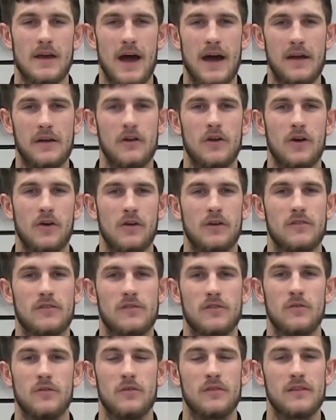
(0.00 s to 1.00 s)
analog
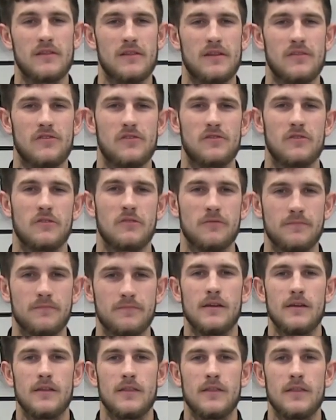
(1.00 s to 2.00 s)
to the digital.
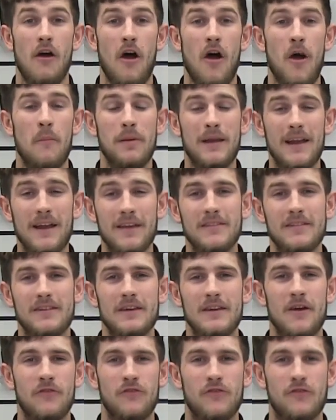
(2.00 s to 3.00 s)
There are plenty
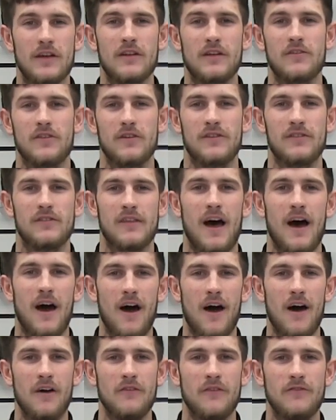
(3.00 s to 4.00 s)
of features that
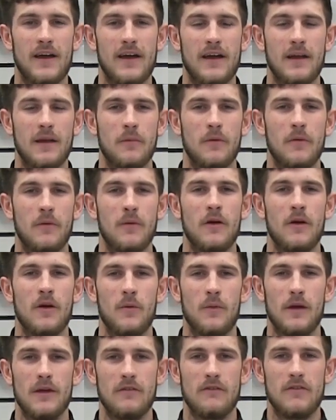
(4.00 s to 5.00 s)
are available with